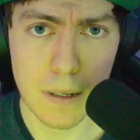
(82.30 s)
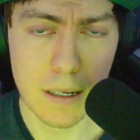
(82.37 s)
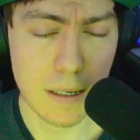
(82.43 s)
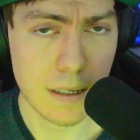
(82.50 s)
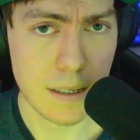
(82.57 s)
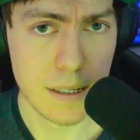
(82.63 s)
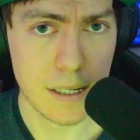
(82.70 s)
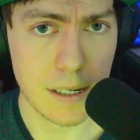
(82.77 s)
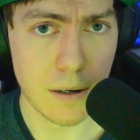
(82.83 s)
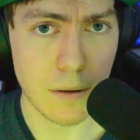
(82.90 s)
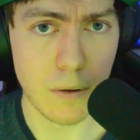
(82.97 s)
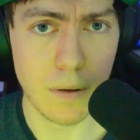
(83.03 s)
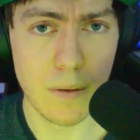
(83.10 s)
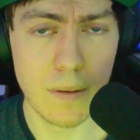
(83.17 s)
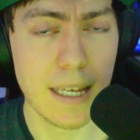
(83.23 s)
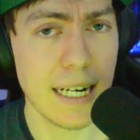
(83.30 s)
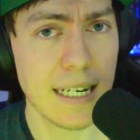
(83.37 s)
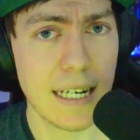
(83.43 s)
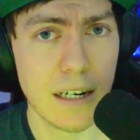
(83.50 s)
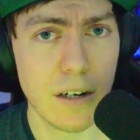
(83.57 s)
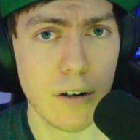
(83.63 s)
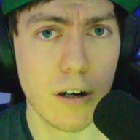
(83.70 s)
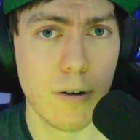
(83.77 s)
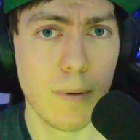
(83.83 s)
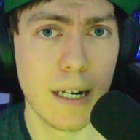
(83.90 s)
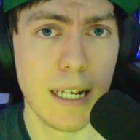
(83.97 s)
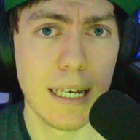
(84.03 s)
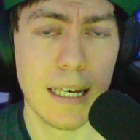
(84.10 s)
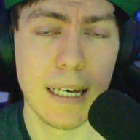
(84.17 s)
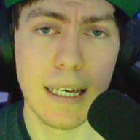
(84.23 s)
So that can
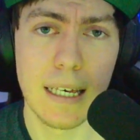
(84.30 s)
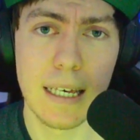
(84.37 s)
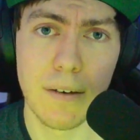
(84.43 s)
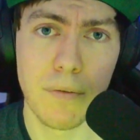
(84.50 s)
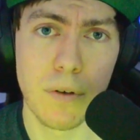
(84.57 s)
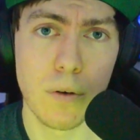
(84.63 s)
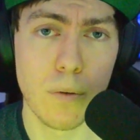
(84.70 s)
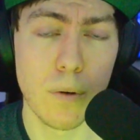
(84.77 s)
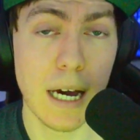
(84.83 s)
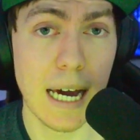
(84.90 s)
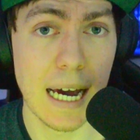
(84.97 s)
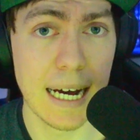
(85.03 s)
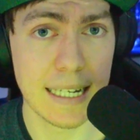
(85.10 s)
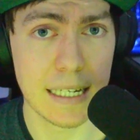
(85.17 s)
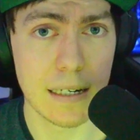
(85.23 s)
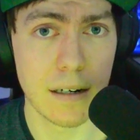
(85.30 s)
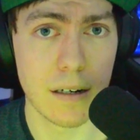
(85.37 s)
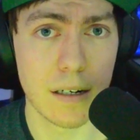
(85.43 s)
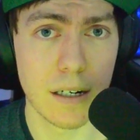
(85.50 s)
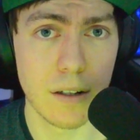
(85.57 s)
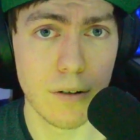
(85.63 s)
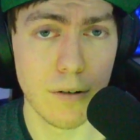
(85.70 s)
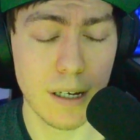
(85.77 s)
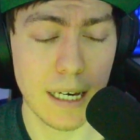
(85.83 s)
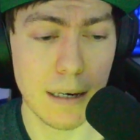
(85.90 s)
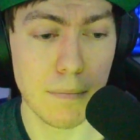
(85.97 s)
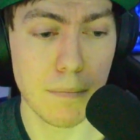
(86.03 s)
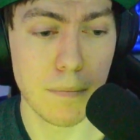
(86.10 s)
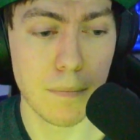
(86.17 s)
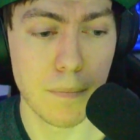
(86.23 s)
already give you a head start into the game.